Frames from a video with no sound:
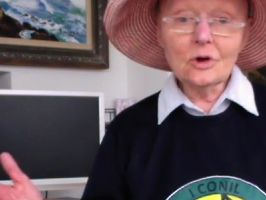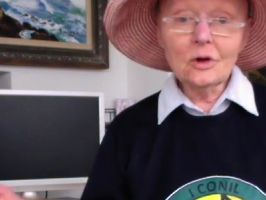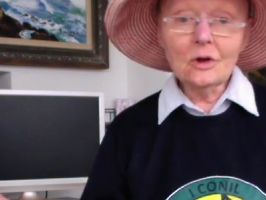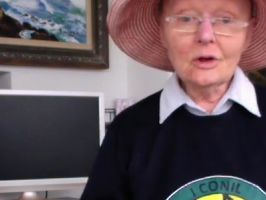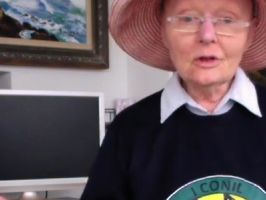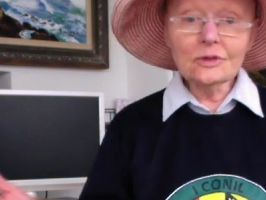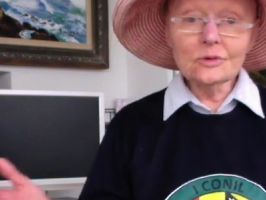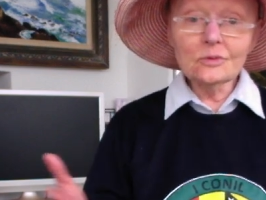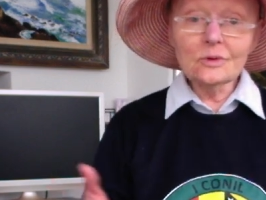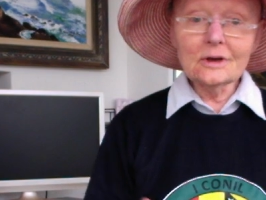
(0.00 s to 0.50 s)

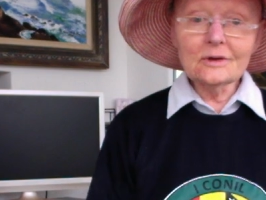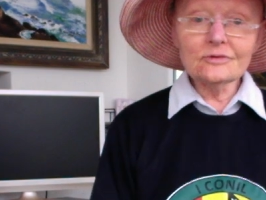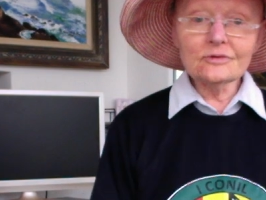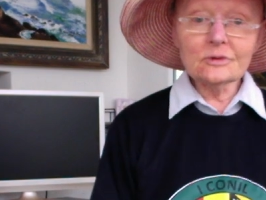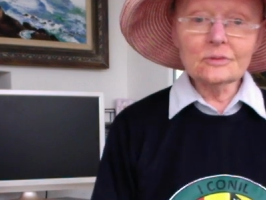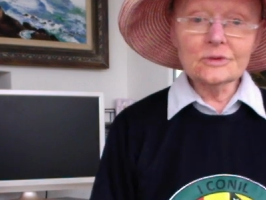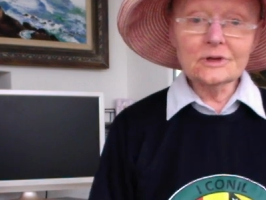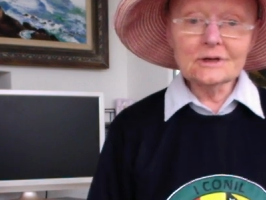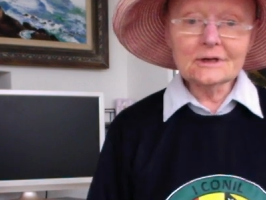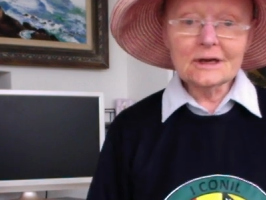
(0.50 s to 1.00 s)
all the way from
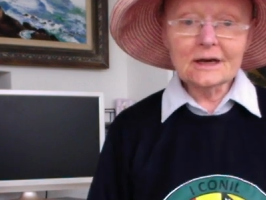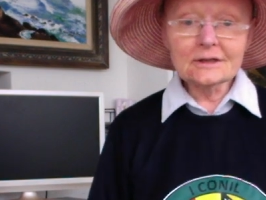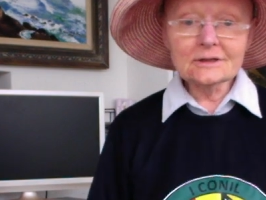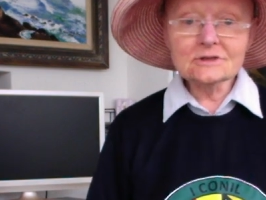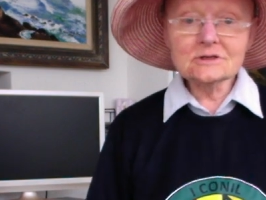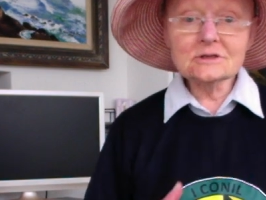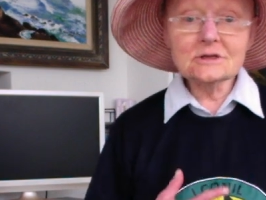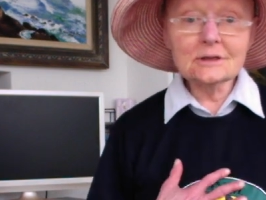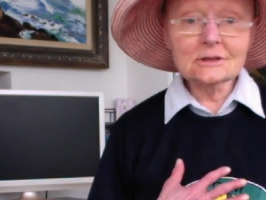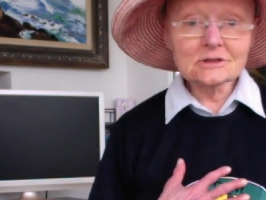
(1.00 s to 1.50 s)
the United
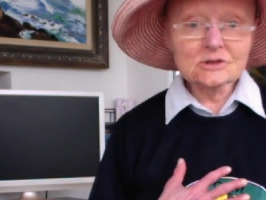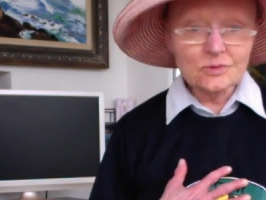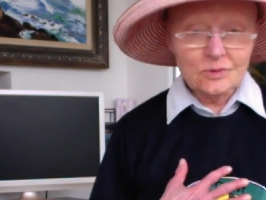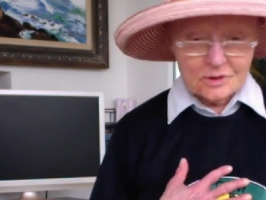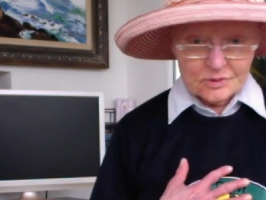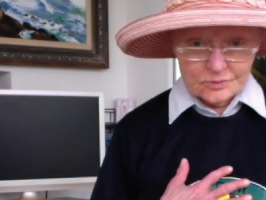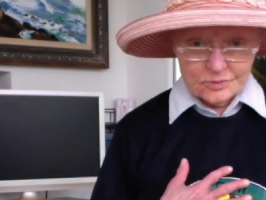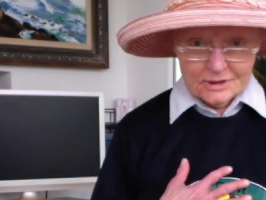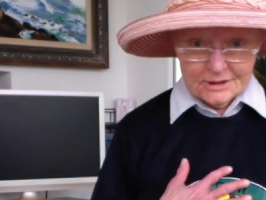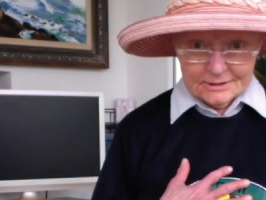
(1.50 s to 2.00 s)
States, where
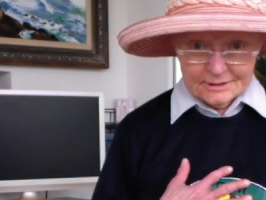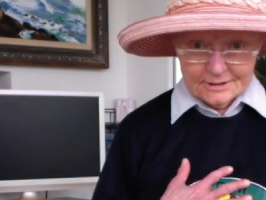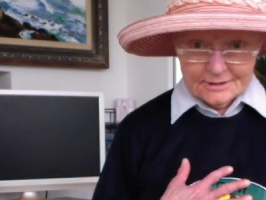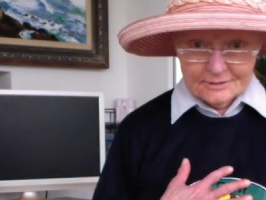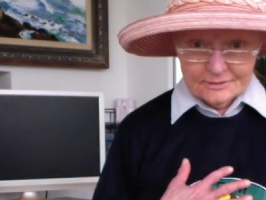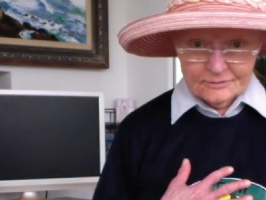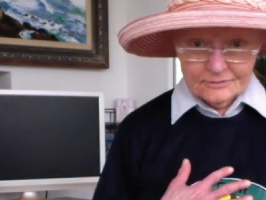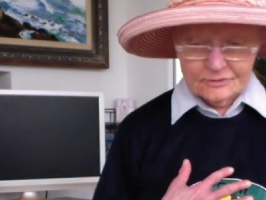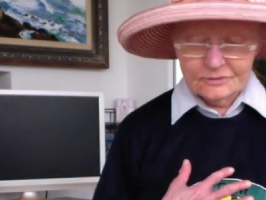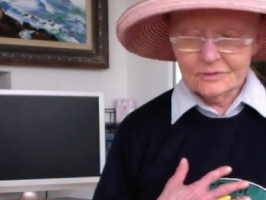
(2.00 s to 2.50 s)
we
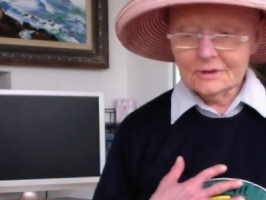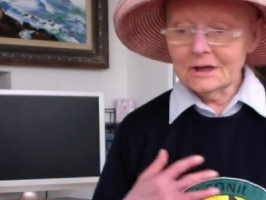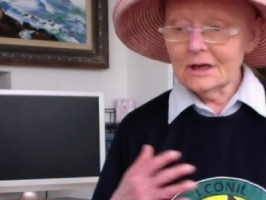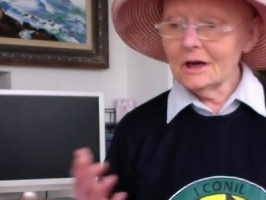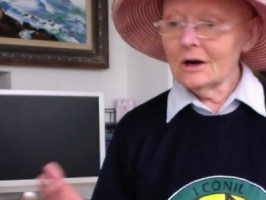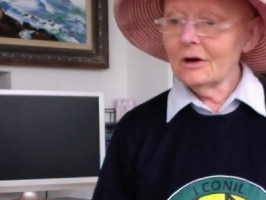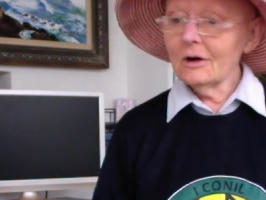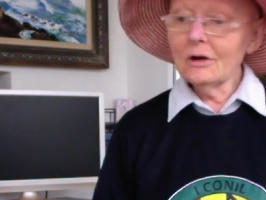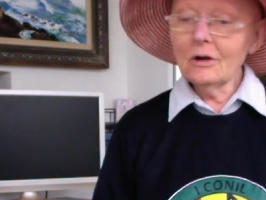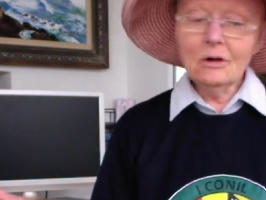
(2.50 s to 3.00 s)
live,
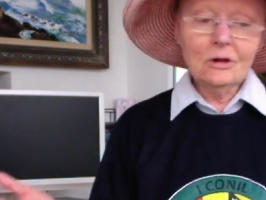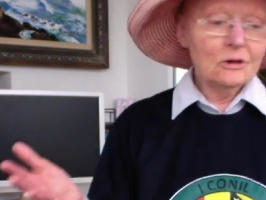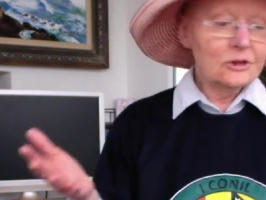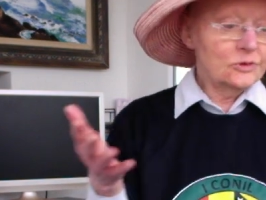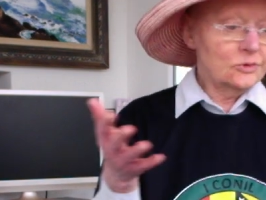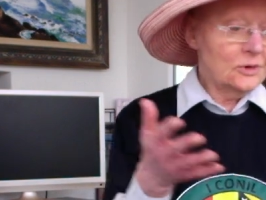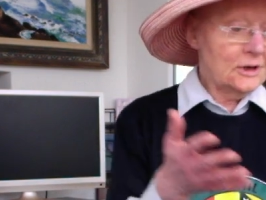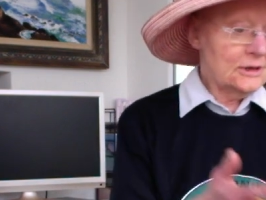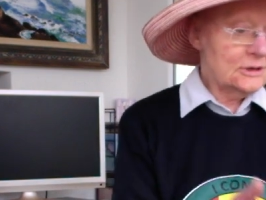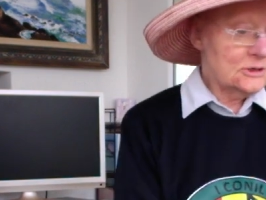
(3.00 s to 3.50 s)
all the
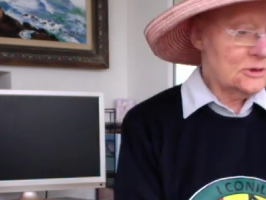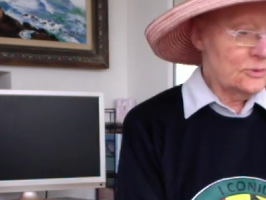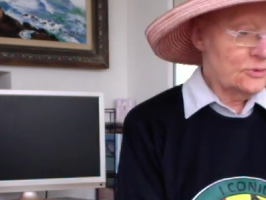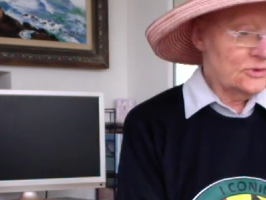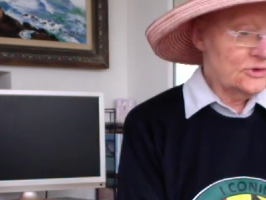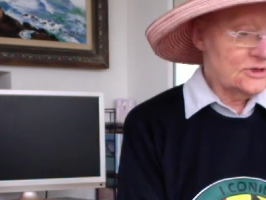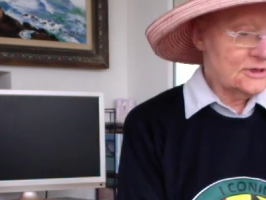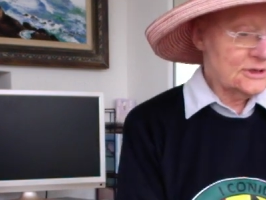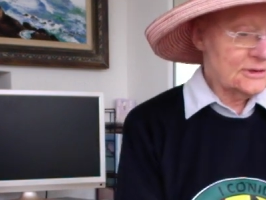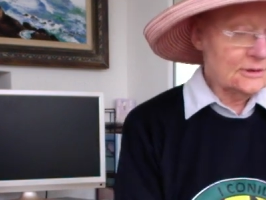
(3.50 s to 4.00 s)
way to
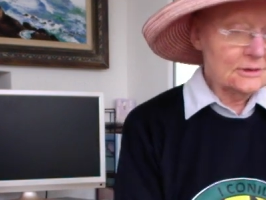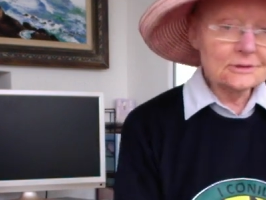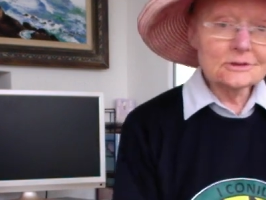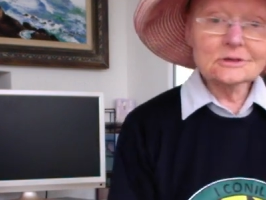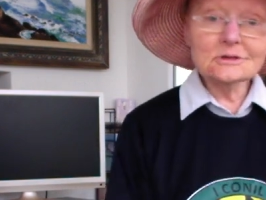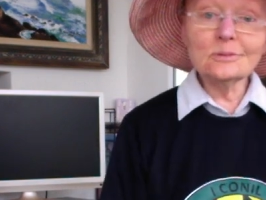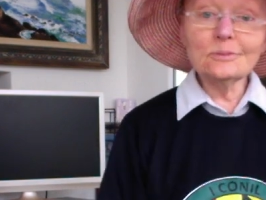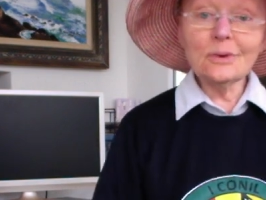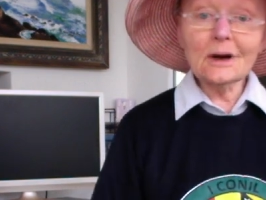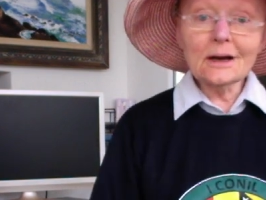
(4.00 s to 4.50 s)
Brazil
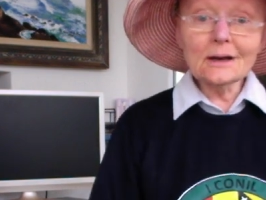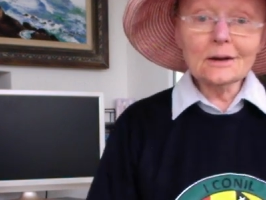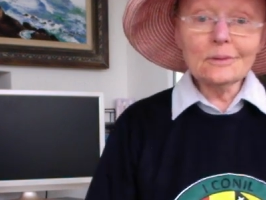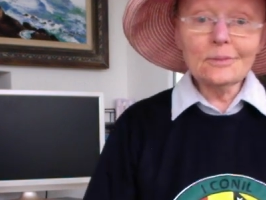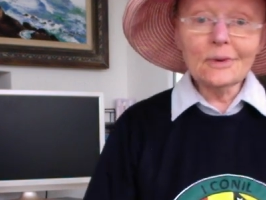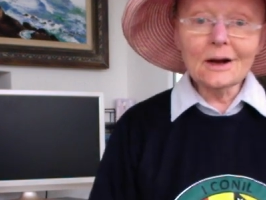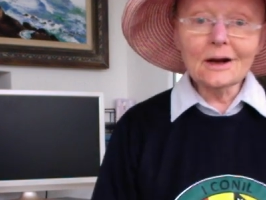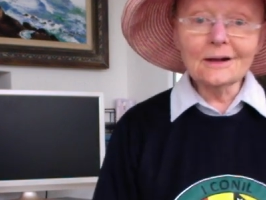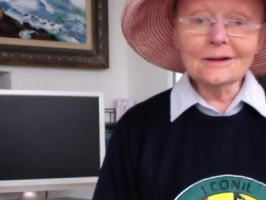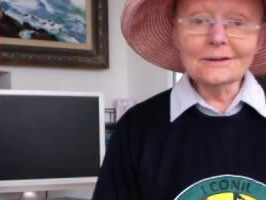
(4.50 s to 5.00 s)
to
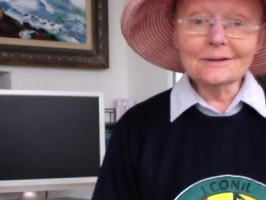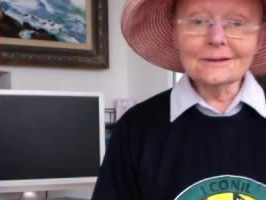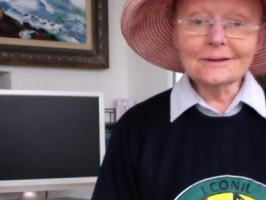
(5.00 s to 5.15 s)
Bacabal.